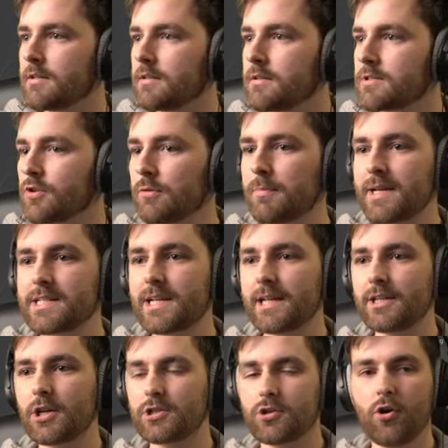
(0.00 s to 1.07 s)
So it basically
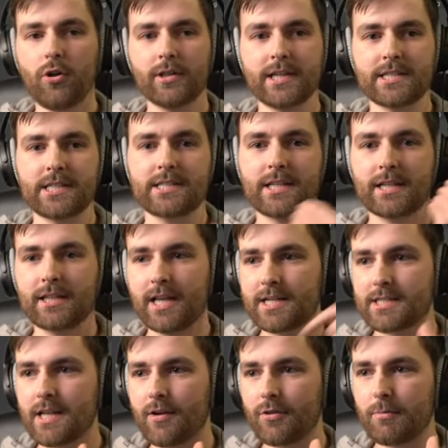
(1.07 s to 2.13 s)
does all this. It
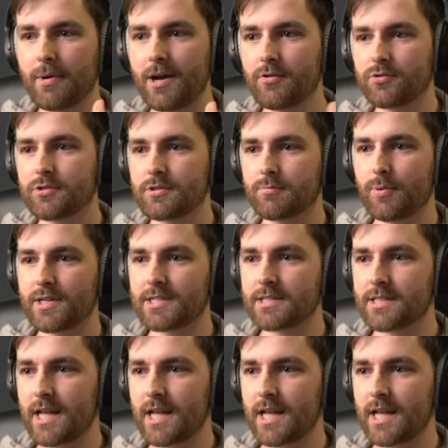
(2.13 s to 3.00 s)
clicks down the mouse, presses